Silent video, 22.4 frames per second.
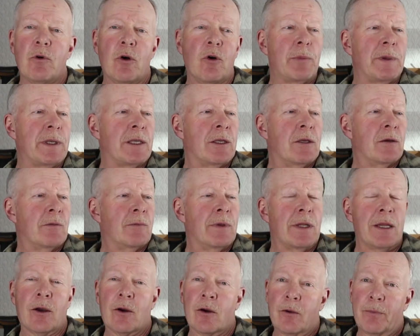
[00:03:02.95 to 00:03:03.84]
wooby
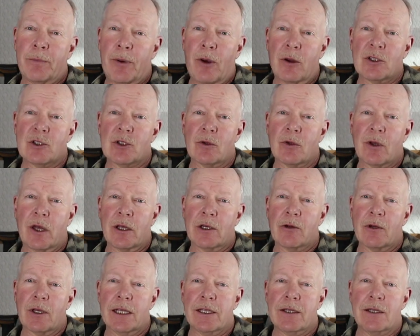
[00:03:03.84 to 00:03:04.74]
or poncho
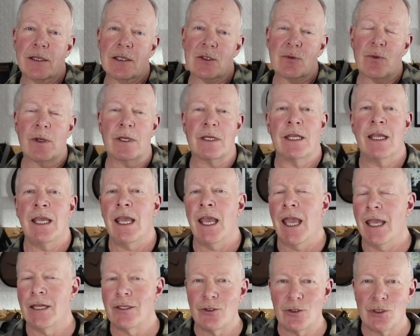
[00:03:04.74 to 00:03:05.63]
liner like this one
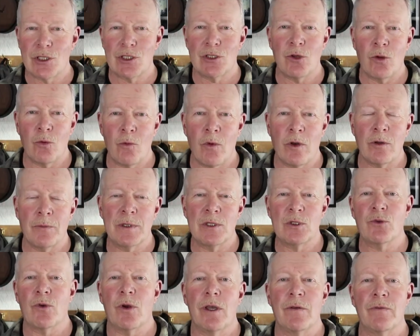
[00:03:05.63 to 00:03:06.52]
and you just don't want to be
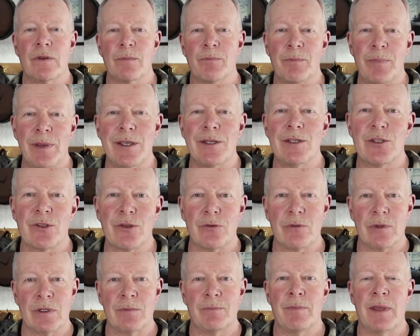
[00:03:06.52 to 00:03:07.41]
driving pins
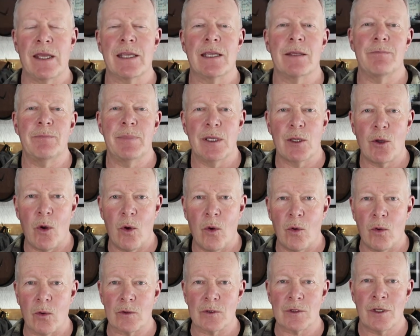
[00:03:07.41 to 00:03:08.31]
through it and making big
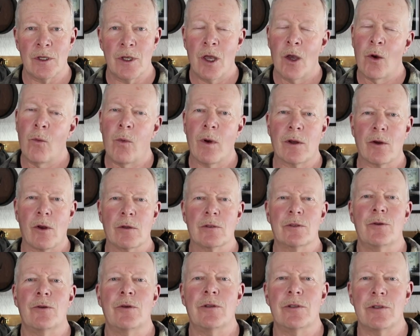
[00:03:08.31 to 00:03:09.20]
holes. What
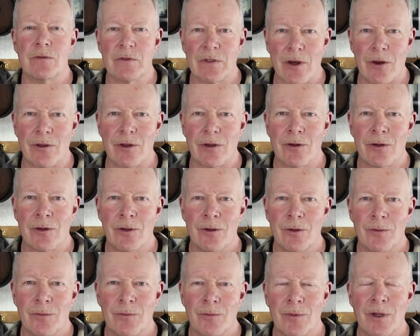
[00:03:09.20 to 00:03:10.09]
alternatives are there?
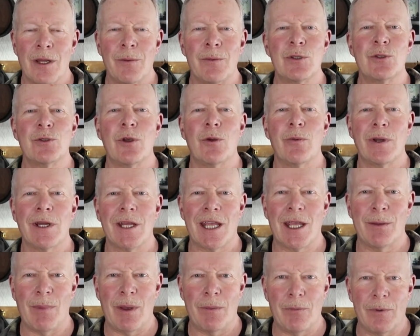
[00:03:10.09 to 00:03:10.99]
Well, let me show you what I
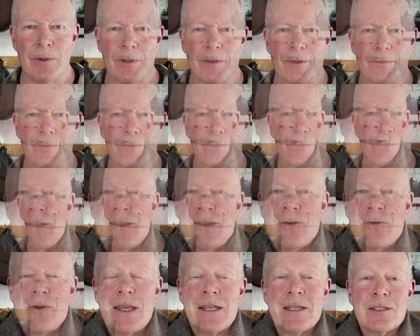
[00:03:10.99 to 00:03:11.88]
came up with.
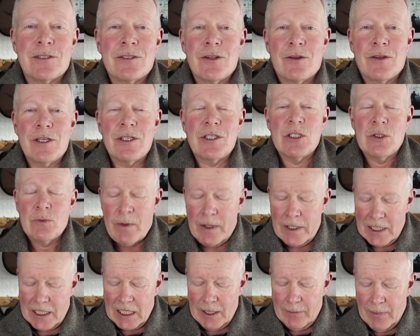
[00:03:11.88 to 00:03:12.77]
All right, so this is
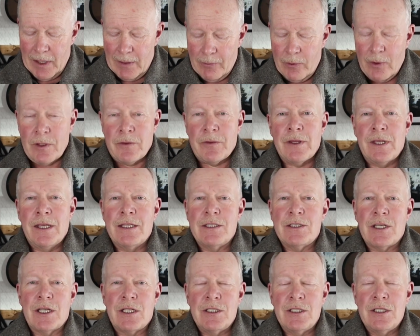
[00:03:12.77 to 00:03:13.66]
what I came up with.
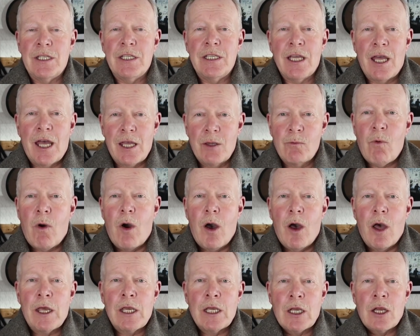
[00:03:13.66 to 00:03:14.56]
It's a
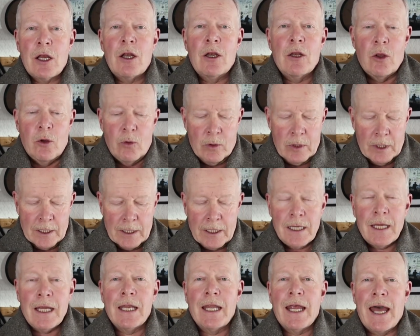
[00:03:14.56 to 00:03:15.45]
DIY cloak
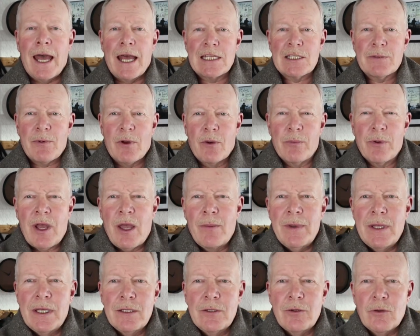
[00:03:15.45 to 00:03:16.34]
clasp. I'll
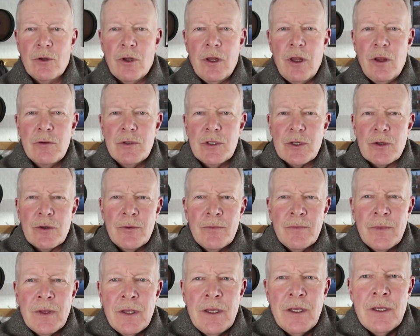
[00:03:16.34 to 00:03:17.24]
come in a little closer